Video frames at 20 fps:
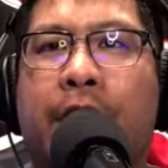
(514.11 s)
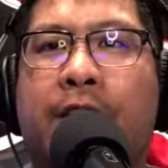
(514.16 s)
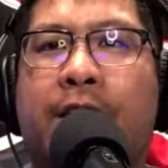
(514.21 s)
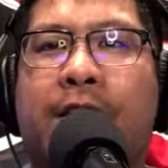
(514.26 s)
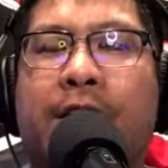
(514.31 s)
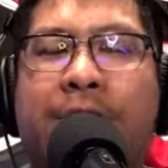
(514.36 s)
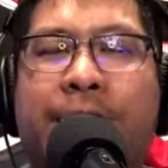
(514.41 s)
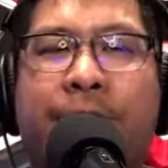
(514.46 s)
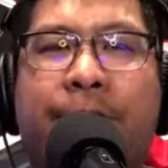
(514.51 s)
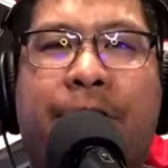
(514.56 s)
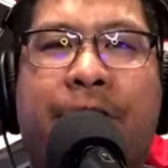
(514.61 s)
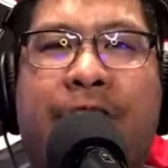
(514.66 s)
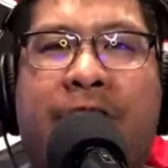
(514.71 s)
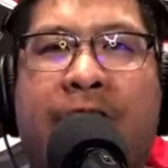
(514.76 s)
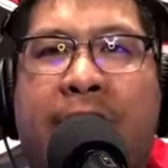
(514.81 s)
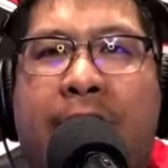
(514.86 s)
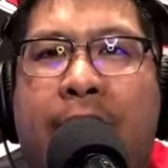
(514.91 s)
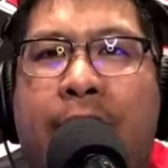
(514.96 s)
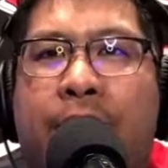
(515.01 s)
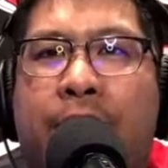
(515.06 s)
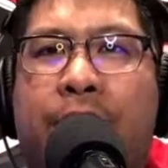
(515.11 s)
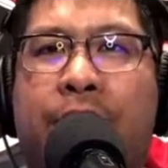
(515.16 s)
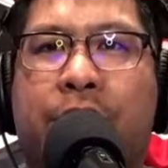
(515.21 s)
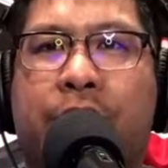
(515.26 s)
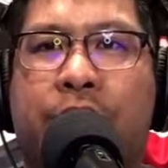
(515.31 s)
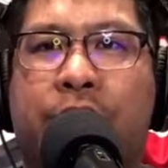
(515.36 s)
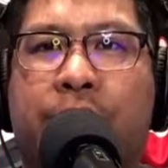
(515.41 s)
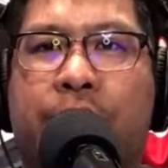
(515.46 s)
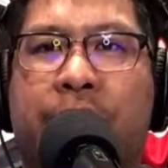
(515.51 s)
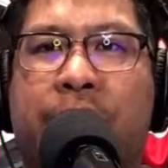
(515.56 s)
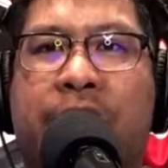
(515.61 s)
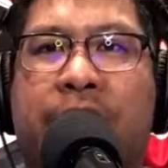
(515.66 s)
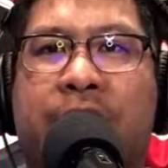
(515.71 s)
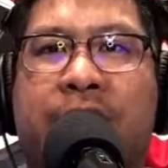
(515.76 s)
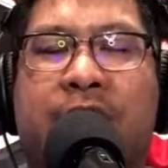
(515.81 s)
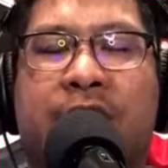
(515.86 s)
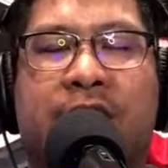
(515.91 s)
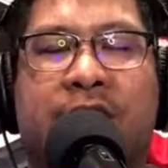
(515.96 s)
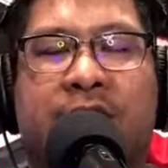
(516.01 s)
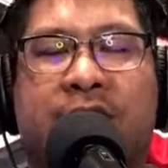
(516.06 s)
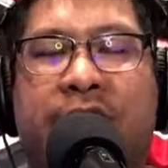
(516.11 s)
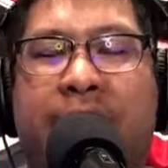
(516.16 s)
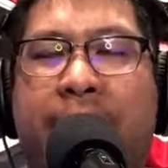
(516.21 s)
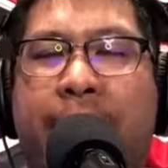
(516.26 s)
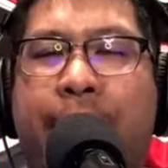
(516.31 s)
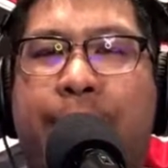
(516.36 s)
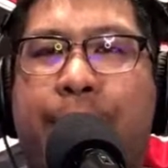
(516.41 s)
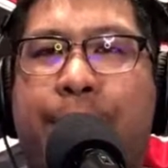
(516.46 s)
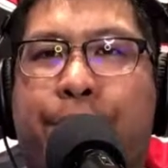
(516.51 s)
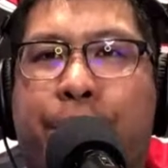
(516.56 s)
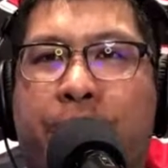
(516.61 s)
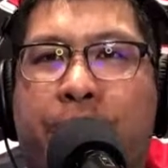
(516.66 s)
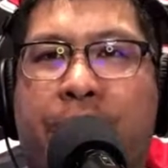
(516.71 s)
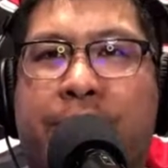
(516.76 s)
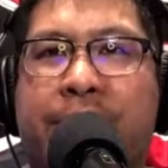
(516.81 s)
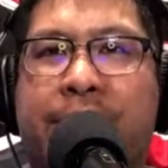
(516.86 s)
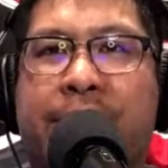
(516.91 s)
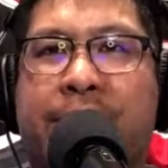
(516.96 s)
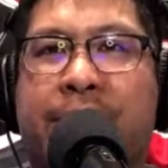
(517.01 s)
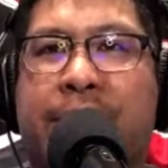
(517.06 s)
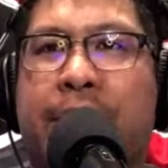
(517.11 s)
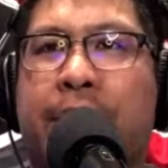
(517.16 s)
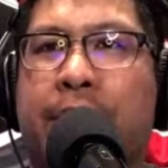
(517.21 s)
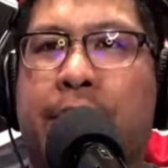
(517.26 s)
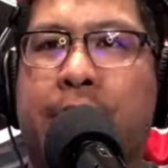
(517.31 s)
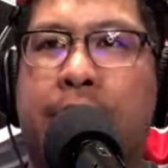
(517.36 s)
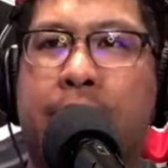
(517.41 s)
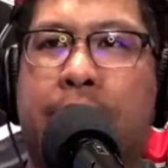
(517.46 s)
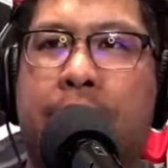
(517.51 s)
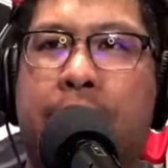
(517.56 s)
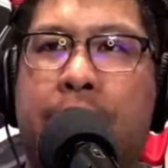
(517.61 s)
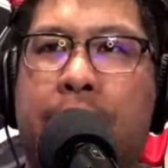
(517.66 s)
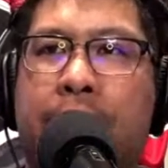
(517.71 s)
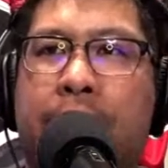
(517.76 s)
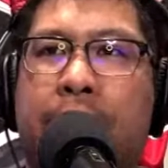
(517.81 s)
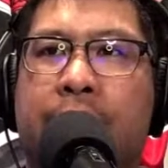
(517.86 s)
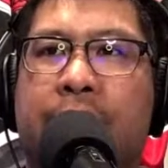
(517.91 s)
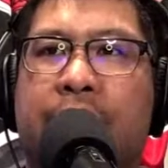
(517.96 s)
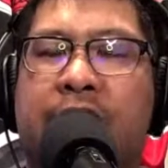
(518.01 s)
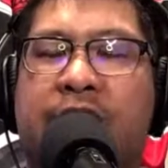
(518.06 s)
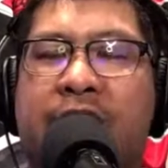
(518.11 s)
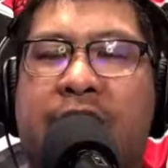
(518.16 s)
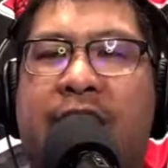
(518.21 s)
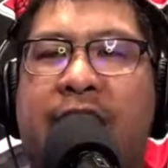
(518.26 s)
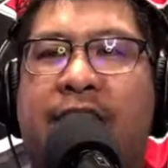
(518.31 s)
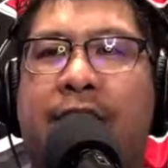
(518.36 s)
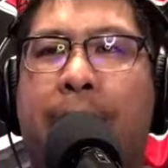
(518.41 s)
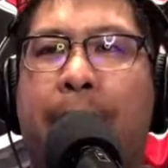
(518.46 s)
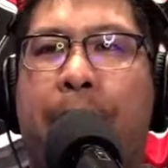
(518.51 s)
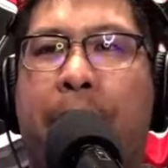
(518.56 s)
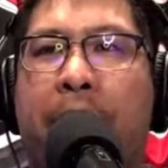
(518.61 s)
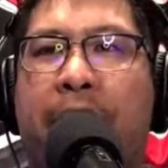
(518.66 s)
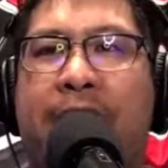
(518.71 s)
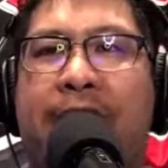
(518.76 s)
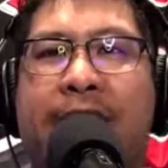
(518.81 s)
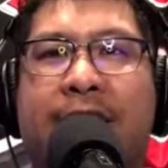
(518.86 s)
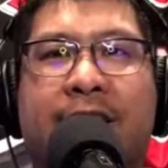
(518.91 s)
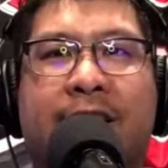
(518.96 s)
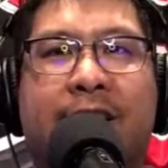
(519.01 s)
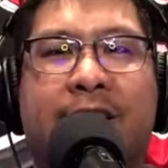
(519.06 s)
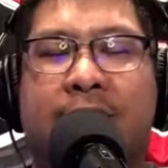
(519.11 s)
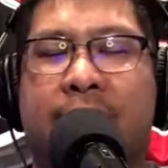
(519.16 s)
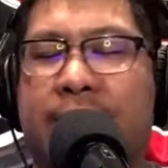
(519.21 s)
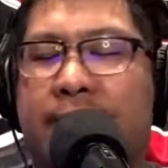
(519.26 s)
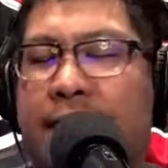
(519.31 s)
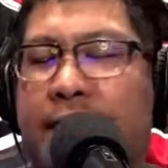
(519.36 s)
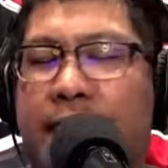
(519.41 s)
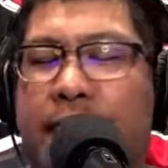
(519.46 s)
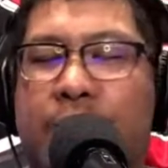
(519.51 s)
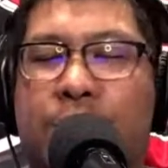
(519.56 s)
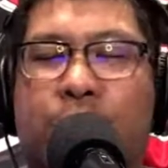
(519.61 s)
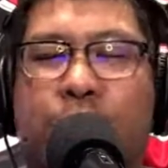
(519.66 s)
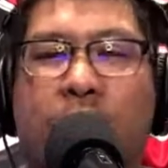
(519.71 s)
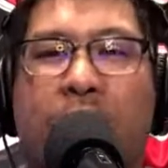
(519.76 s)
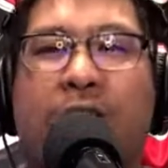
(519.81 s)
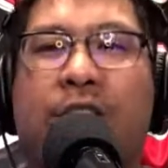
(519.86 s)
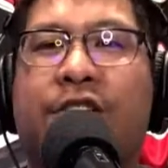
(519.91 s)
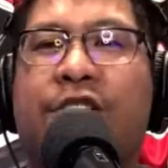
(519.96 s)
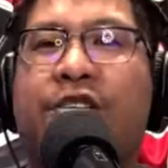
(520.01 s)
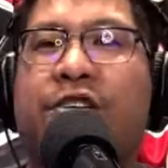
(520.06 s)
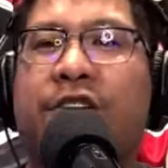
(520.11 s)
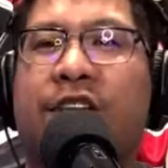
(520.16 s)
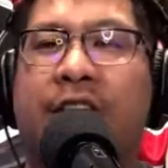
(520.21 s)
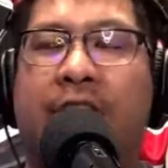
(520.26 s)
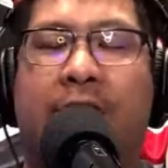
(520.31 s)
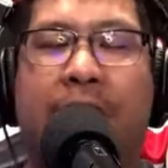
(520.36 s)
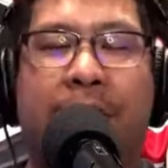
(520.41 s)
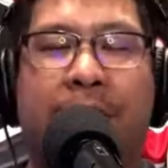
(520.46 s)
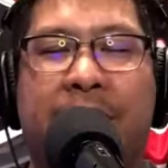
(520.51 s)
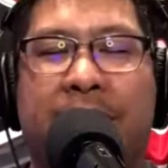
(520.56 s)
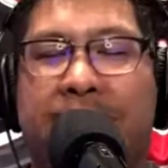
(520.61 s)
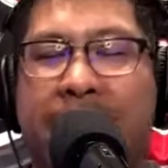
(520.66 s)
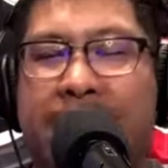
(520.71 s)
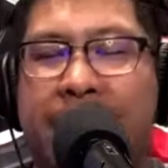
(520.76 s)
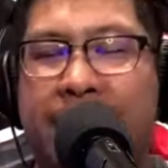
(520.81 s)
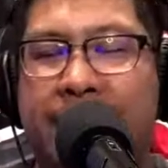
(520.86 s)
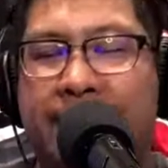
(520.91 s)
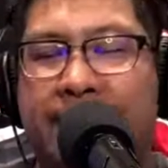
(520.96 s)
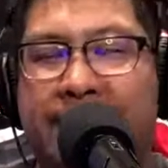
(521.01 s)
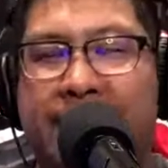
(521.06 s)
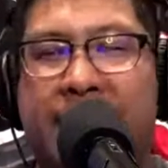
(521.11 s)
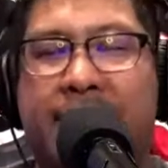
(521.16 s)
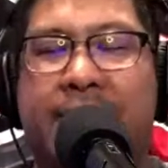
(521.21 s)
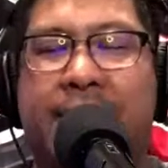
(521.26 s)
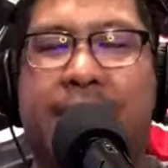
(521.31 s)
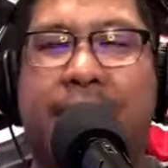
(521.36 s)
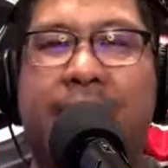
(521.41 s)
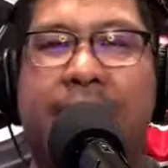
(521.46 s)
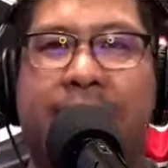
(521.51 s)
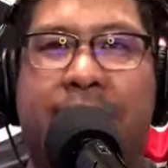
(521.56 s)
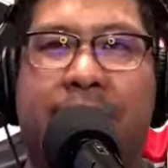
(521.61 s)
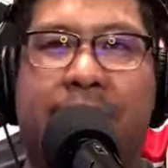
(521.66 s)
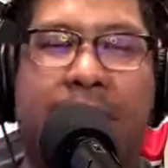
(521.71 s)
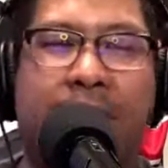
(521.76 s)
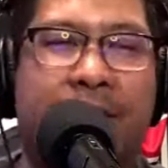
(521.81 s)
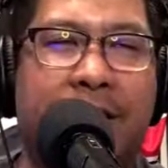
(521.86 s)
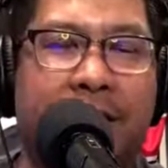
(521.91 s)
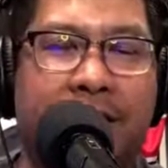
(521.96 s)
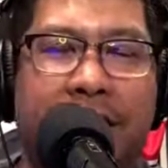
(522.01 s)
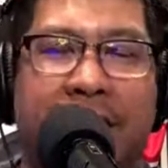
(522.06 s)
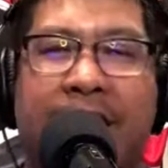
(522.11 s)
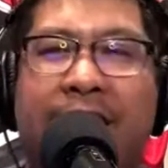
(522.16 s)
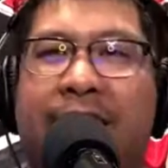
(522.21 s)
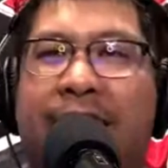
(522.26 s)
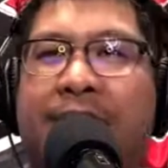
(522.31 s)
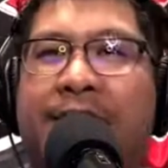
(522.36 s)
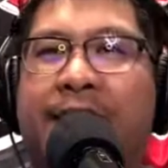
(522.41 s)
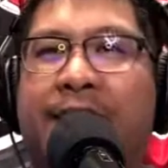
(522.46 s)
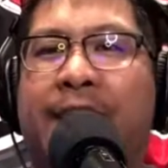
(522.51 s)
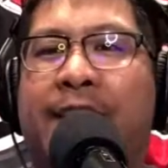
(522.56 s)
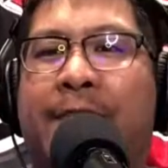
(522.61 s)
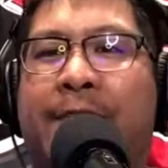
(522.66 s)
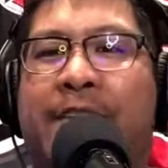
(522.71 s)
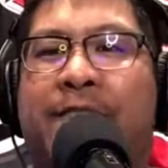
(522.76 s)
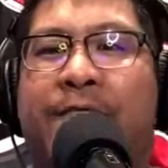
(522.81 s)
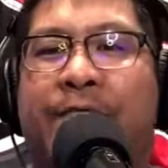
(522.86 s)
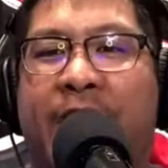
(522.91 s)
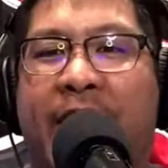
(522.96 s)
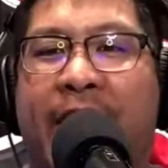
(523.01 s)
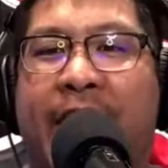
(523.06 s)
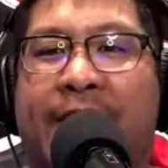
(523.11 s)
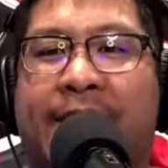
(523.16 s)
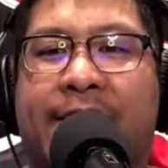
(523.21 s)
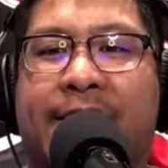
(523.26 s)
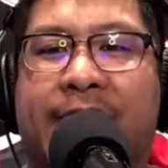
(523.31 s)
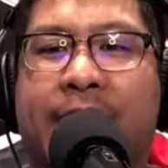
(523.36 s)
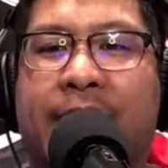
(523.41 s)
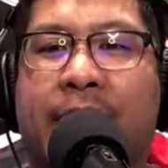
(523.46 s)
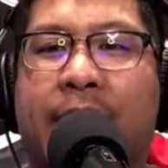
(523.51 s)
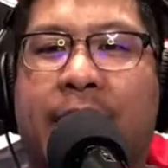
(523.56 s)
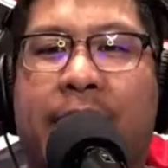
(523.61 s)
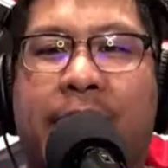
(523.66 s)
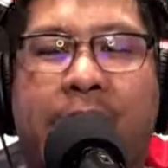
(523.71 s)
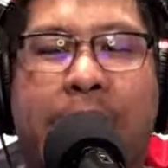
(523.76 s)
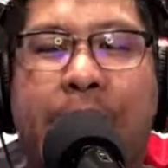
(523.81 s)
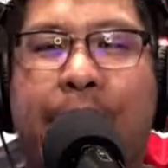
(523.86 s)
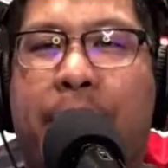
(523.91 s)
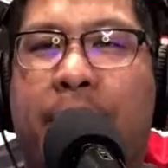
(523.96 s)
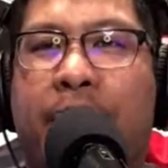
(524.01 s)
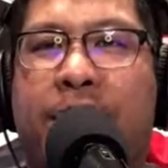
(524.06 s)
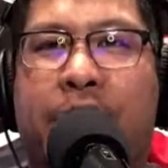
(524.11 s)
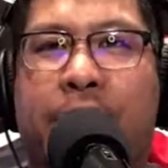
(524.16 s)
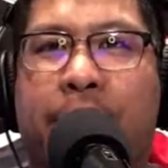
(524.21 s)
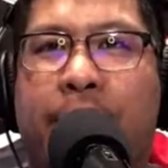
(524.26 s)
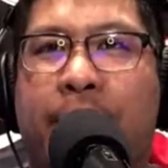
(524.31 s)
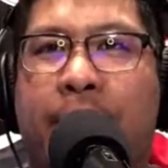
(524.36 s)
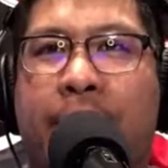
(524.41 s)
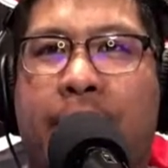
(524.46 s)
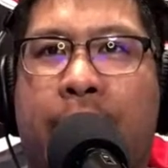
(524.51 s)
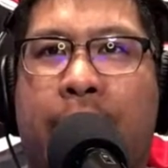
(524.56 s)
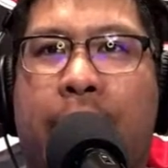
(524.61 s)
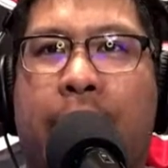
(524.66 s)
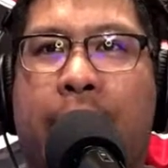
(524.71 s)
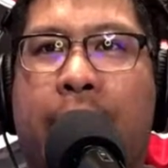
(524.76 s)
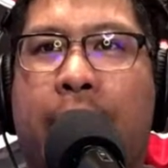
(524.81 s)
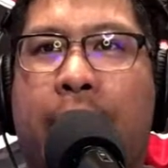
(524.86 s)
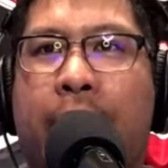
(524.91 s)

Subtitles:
clearing out the crease. Carey Price, seeing the puck as well as you can. I mean, this Lightning team is fast. They buzz around.